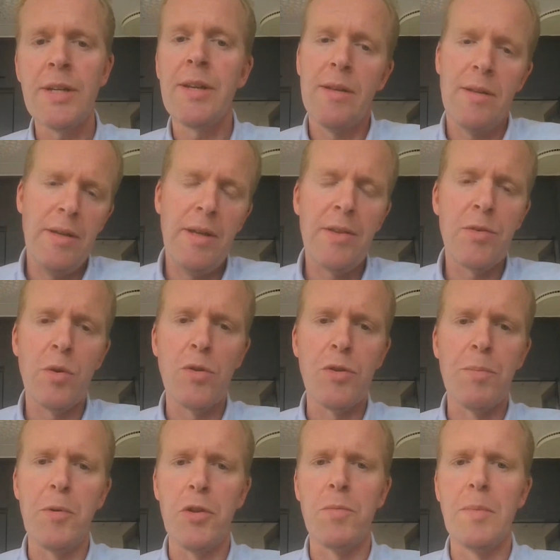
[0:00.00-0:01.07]
and it's
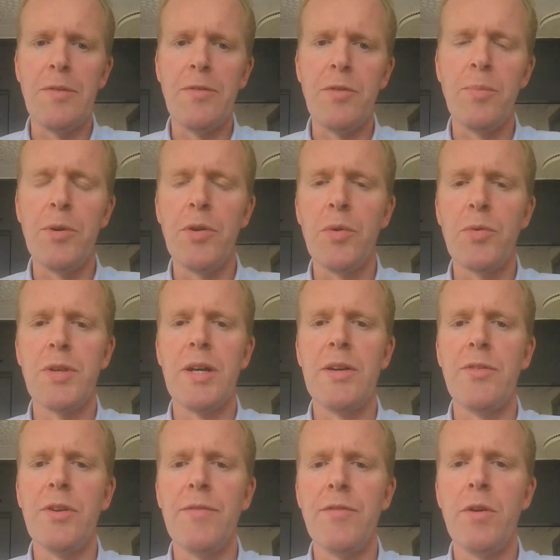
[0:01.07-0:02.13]
also possible to produce
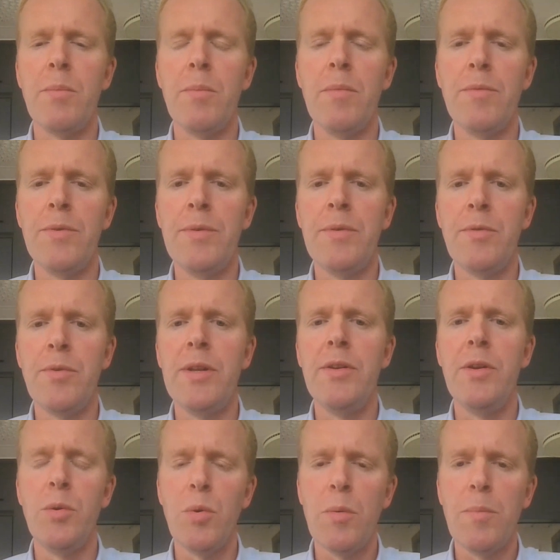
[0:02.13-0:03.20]
hydrogen from
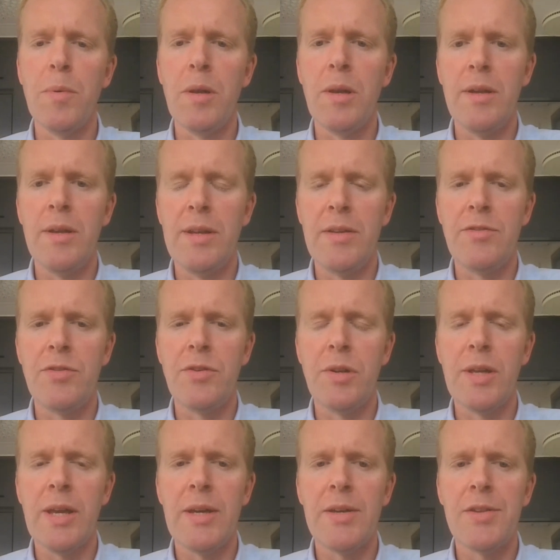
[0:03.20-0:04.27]
renewable uh,
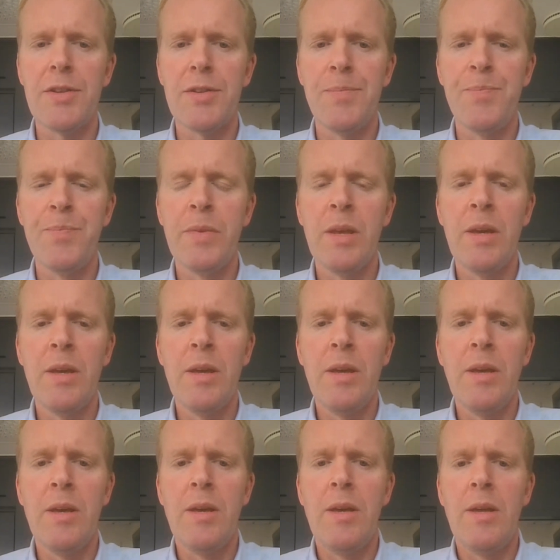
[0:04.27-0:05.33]
natural gas.
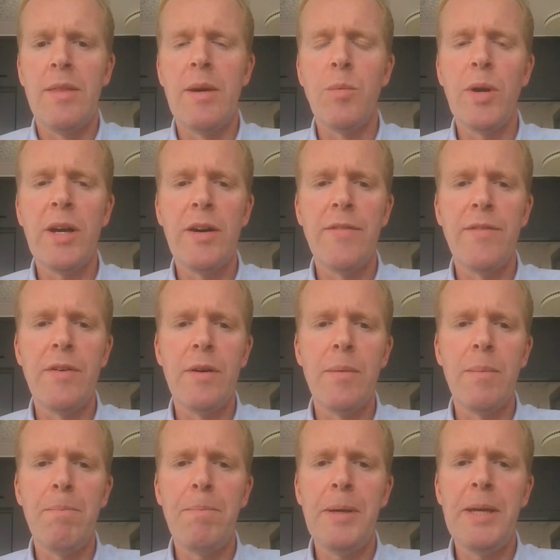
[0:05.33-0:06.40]
Then we
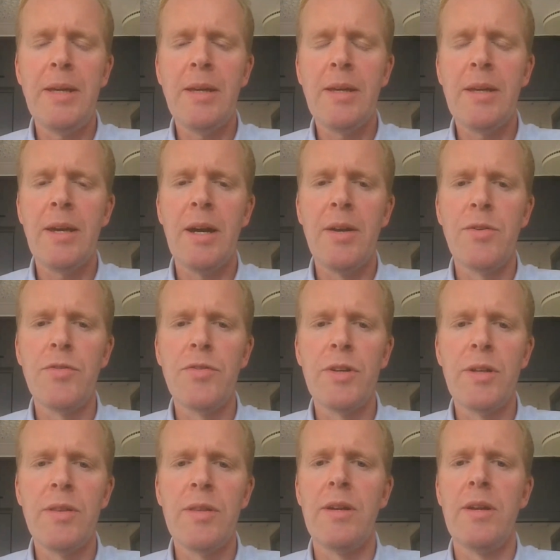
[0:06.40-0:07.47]
have pink
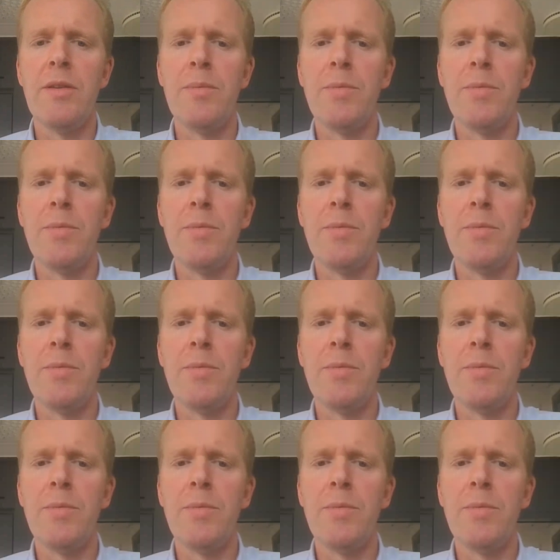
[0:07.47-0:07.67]
hydrogen that